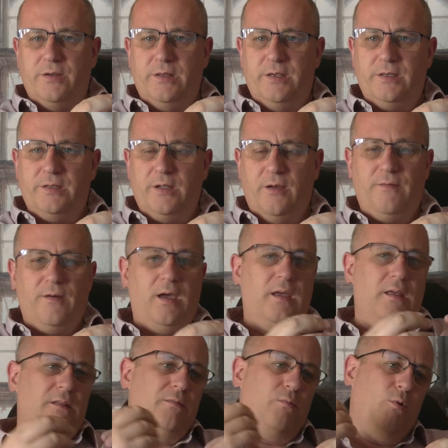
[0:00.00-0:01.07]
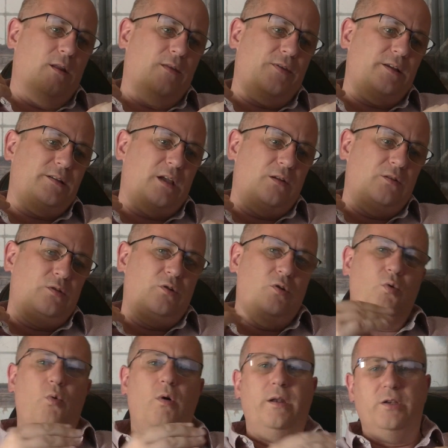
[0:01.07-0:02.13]
on this stuff and one of the things I
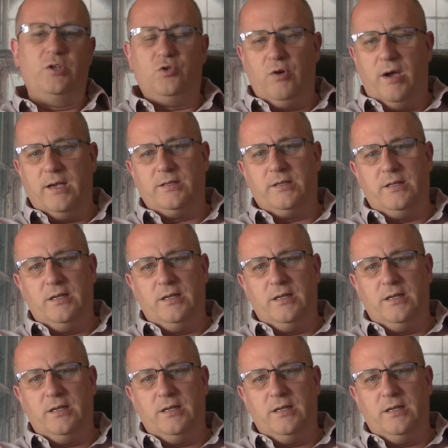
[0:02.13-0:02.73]
do want to stress